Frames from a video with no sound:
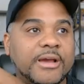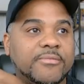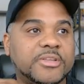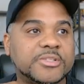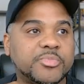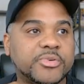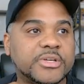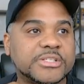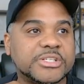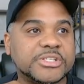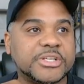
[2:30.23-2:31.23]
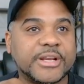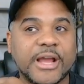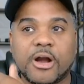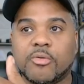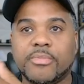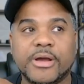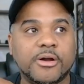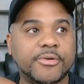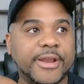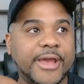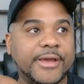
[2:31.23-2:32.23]
have this pre-existing
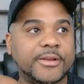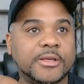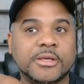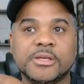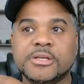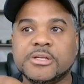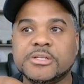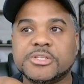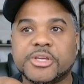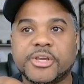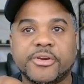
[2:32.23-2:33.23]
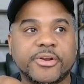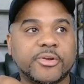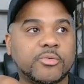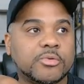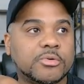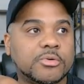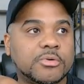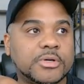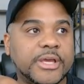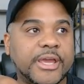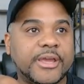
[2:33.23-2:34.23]
outbound NAT security
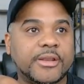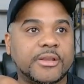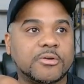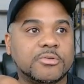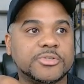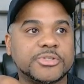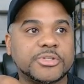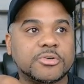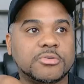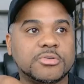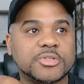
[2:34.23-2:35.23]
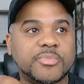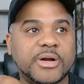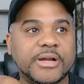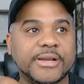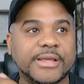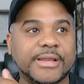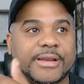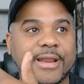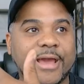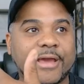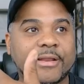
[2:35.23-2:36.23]
rule, and of course the corresponding
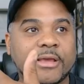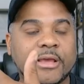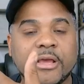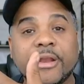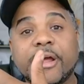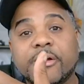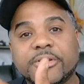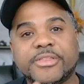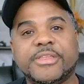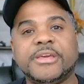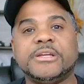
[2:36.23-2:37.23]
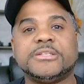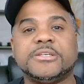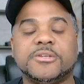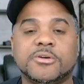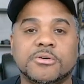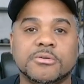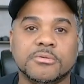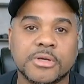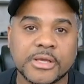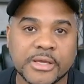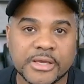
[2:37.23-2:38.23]
NAT. Now the thing to
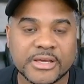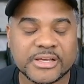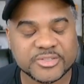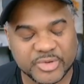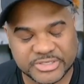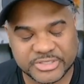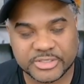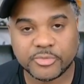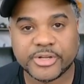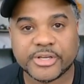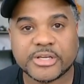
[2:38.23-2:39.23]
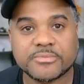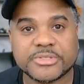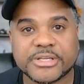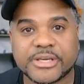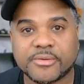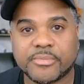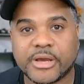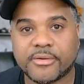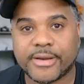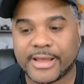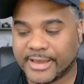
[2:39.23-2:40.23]
know, especially when it comes to
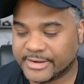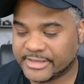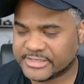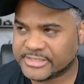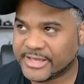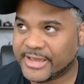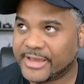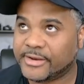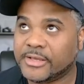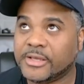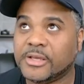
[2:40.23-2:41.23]
inbound NAT, is that